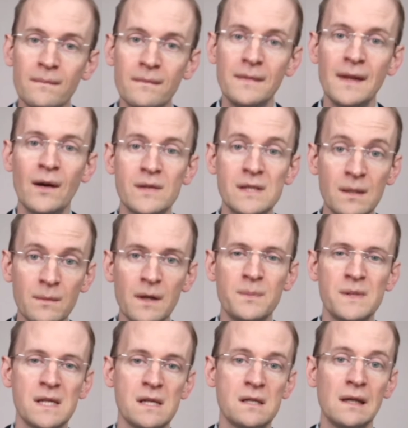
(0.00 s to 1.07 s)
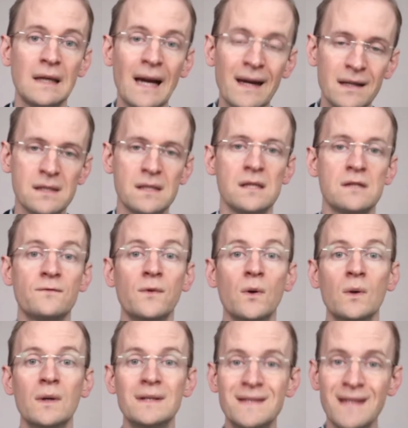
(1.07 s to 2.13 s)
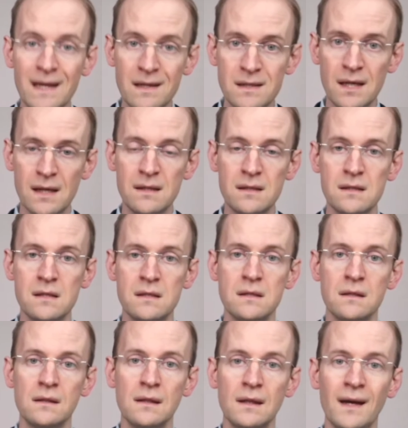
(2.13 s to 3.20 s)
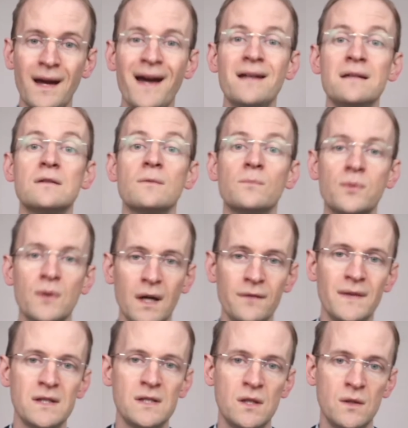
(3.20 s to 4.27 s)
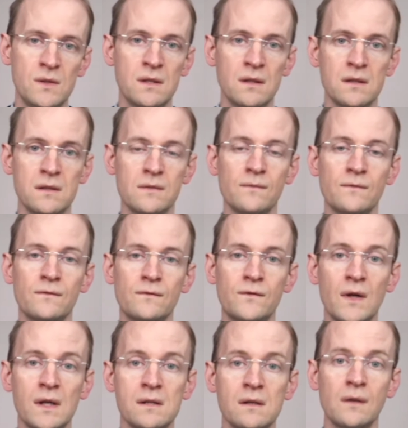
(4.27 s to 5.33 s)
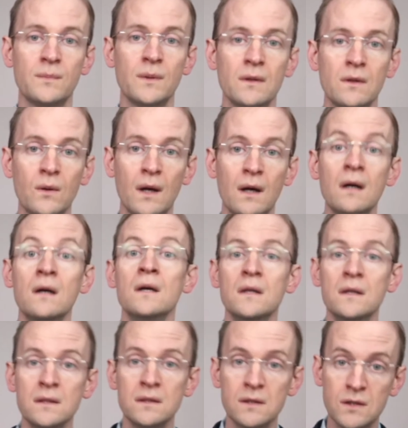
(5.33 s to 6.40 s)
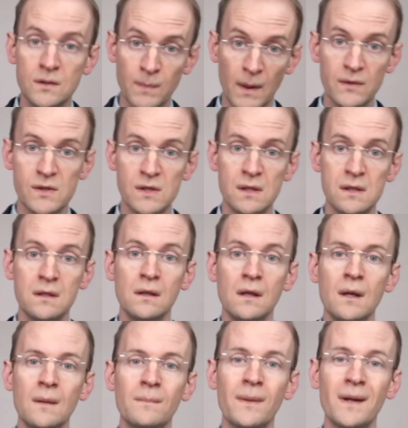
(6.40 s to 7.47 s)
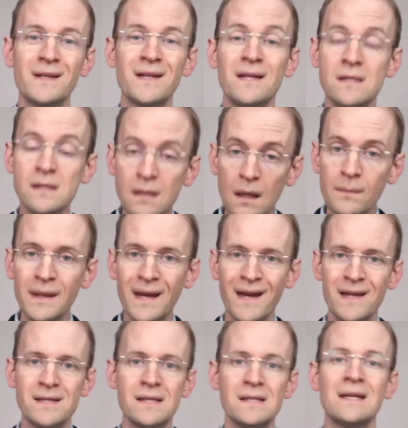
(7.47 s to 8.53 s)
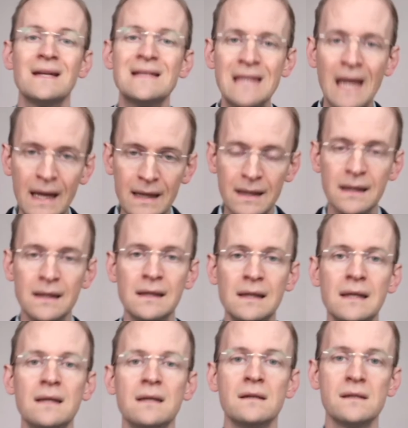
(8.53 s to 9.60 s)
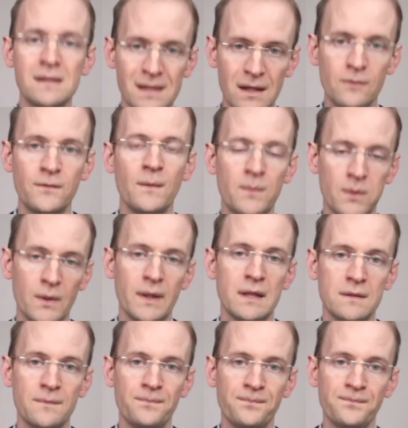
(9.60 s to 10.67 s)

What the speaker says: Now a similar position can exist for dentists and private tutors, for example, who are sponsored but in some cases technically self-employed.